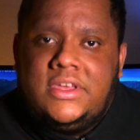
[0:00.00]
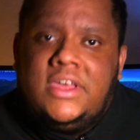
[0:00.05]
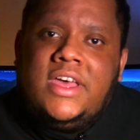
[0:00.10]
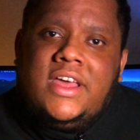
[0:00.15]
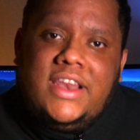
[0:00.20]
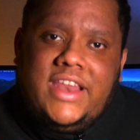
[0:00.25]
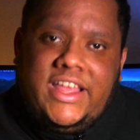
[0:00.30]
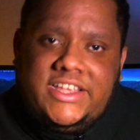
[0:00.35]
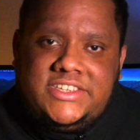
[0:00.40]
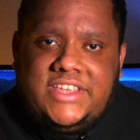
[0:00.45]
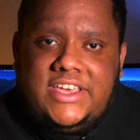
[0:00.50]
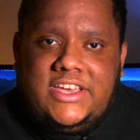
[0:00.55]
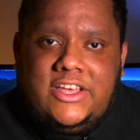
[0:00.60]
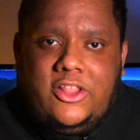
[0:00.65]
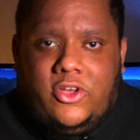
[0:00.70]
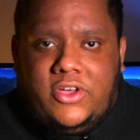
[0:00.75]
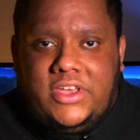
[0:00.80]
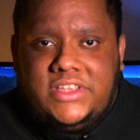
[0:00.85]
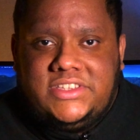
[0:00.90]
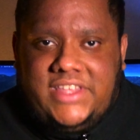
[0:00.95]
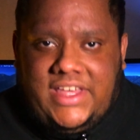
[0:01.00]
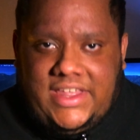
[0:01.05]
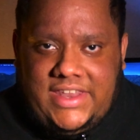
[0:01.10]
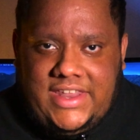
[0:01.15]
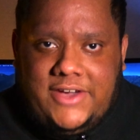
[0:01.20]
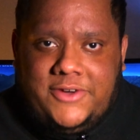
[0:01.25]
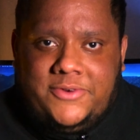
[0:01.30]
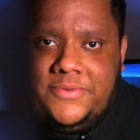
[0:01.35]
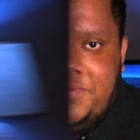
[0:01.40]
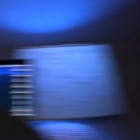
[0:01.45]
Let's take a look into that
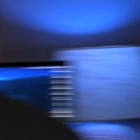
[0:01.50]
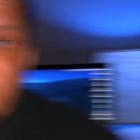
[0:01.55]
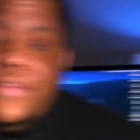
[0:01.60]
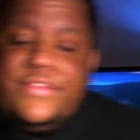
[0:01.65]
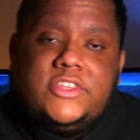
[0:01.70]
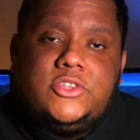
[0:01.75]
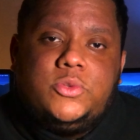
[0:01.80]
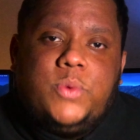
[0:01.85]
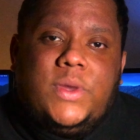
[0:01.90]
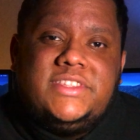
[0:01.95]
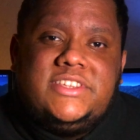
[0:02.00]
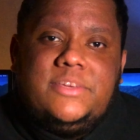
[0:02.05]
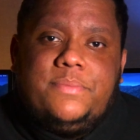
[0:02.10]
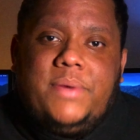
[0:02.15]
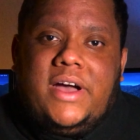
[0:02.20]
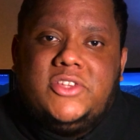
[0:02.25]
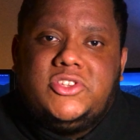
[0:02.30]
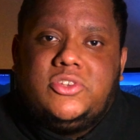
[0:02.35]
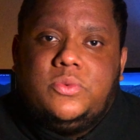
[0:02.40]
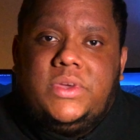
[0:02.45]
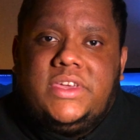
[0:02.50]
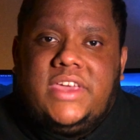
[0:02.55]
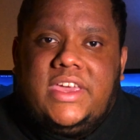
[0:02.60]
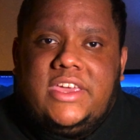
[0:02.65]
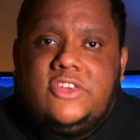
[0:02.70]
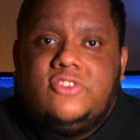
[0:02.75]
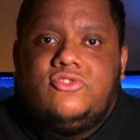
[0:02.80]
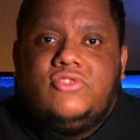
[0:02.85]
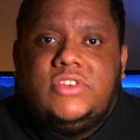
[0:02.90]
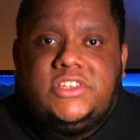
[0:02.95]
now. With the £20 a week
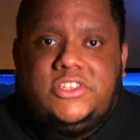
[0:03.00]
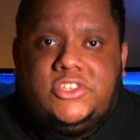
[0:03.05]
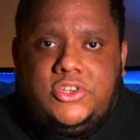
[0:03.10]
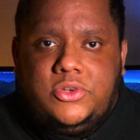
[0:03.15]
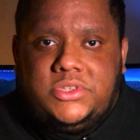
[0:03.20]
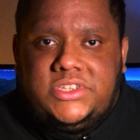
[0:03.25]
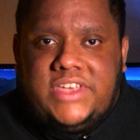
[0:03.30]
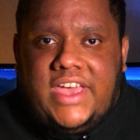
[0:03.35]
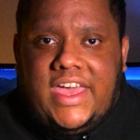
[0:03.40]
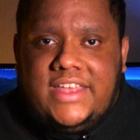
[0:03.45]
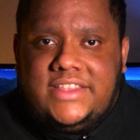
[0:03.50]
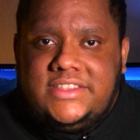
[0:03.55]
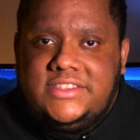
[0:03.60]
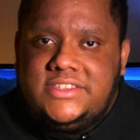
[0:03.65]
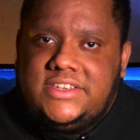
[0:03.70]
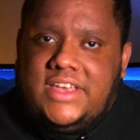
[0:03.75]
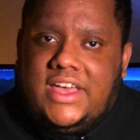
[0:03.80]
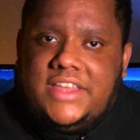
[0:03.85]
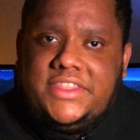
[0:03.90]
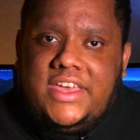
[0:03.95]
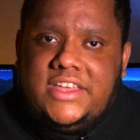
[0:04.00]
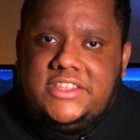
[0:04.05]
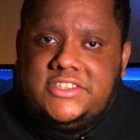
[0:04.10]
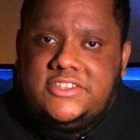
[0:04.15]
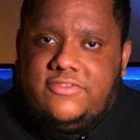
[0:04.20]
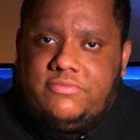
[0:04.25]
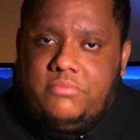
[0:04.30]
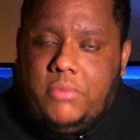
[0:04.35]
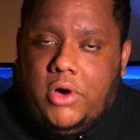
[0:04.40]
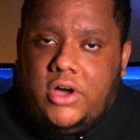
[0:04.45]
increase due to end at the end
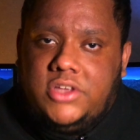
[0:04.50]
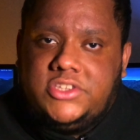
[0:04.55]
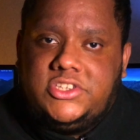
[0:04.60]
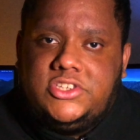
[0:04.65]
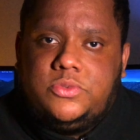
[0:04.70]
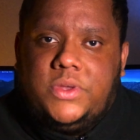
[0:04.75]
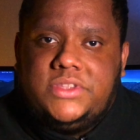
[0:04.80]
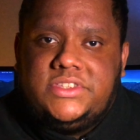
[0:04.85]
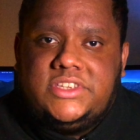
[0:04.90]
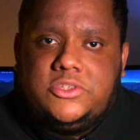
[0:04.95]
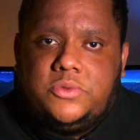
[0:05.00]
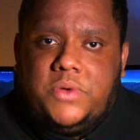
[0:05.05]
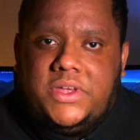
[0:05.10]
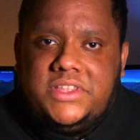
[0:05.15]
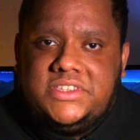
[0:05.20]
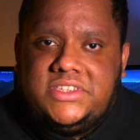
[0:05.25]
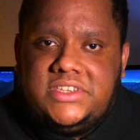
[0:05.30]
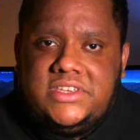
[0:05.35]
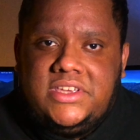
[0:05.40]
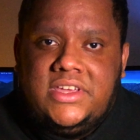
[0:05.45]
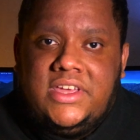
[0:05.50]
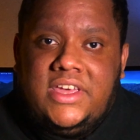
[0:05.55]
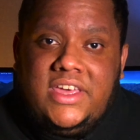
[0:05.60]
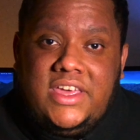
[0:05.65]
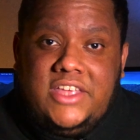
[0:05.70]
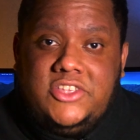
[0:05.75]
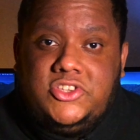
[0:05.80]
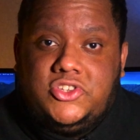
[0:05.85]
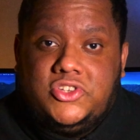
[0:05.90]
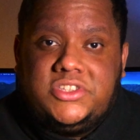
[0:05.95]
of March 2020,
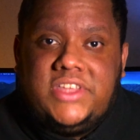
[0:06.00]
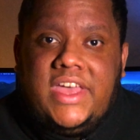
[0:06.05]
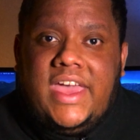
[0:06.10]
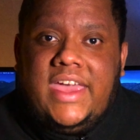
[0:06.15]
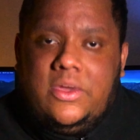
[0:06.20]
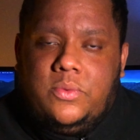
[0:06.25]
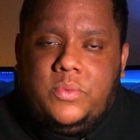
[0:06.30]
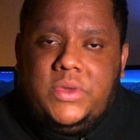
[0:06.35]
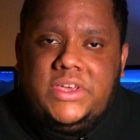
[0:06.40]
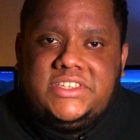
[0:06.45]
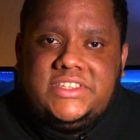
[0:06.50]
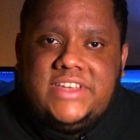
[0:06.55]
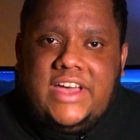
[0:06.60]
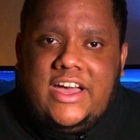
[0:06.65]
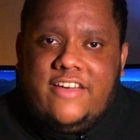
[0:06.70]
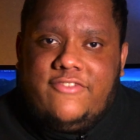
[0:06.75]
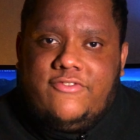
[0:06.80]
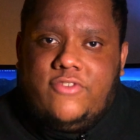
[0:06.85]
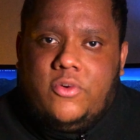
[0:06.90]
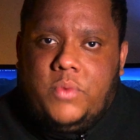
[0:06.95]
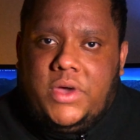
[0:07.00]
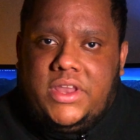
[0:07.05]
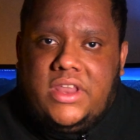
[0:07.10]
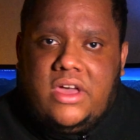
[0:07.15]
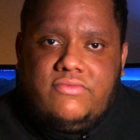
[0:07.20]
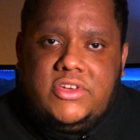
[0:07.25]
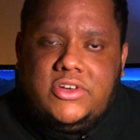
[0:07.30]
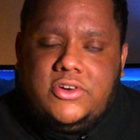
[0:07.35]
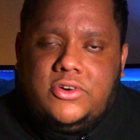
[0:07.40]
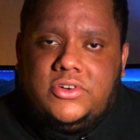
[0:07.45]
in just 8 weeks' time from when I'm
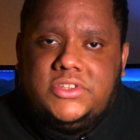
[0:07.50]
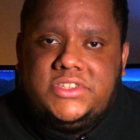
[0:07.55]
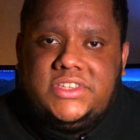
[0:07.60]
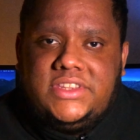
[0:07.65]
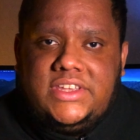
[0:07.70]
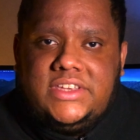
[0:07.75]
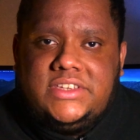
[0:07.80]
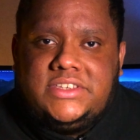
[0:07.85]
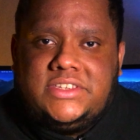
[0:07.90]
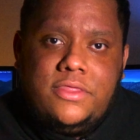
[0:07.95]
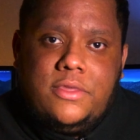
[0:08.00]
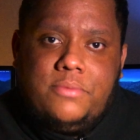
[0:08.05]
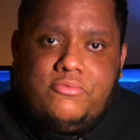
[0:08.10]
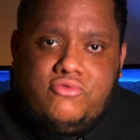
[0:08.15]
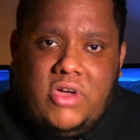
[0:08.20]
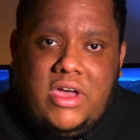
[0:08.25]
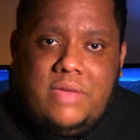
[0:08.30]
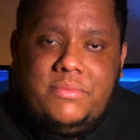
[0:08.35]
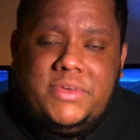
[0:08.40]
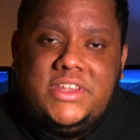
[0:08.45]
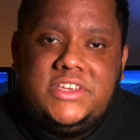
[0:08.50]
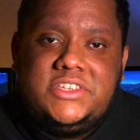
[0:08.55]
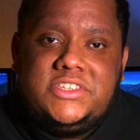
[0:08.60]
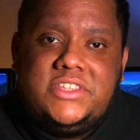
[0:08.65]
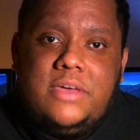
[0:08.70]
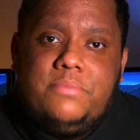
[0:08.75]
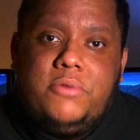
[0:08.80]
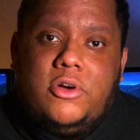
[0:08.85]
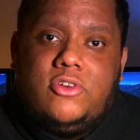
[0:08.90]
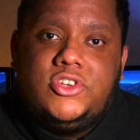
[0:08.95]
recording this, the Prime Minister
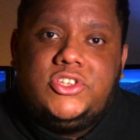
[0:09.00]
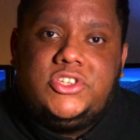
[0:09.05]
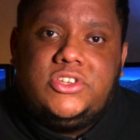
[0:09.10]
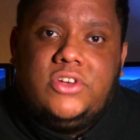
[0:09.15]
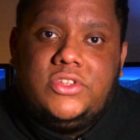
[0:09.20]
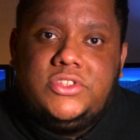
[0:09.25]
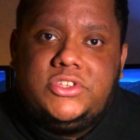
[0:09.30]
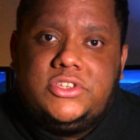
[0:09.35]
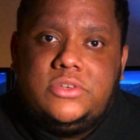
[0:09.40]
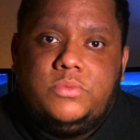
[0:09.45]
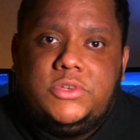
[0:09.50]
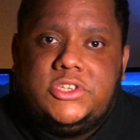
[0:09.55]
Boris Johnson was